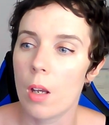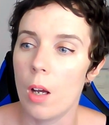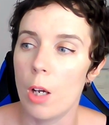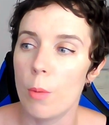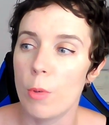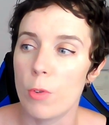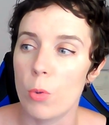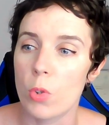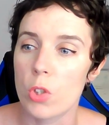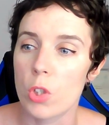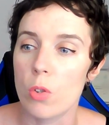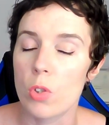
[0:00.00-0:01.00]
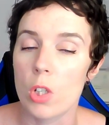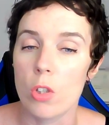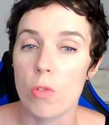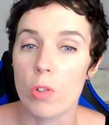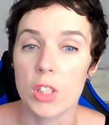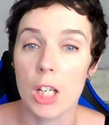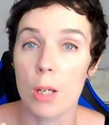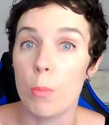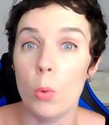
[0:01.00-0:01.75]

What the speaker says: If you want to use it in your exam